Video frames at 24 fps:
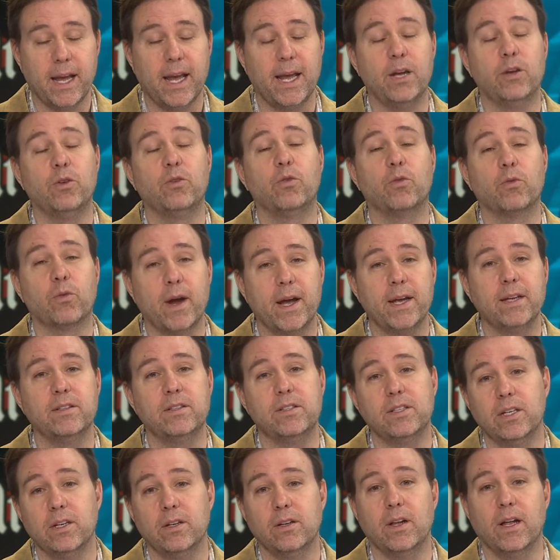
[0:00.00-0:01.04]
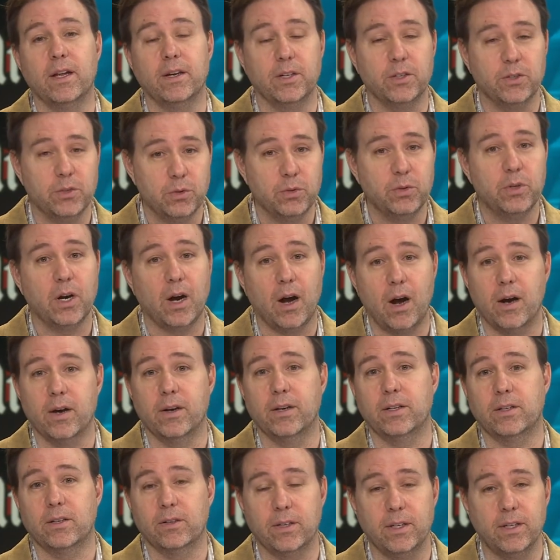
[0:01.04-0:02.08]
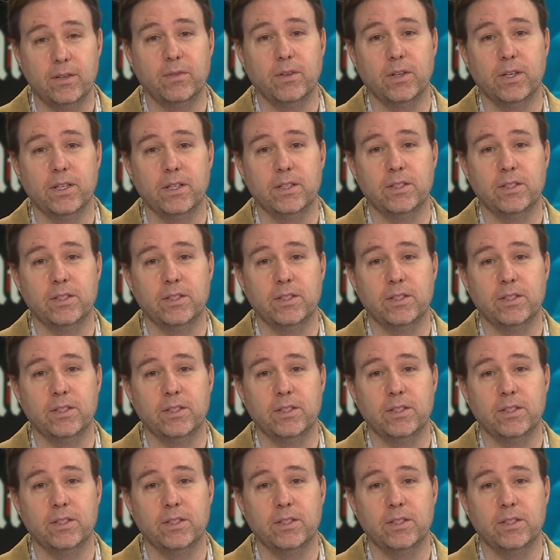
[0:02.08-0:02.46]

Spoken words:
a great deal on a new car in Cleveland,